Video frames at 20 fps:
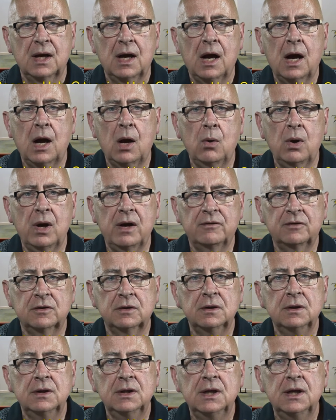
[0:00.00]

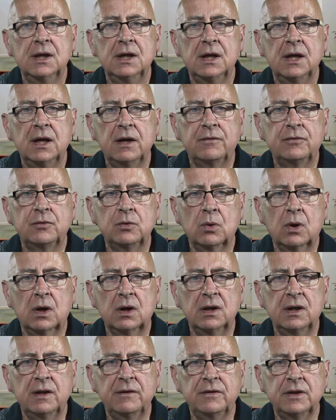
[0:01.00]
However, if you
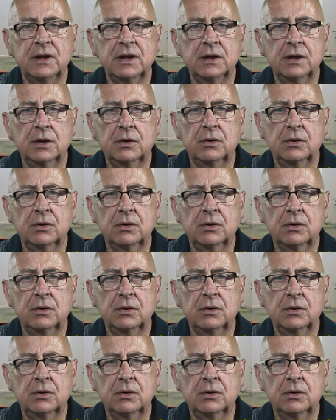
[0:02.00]
are living in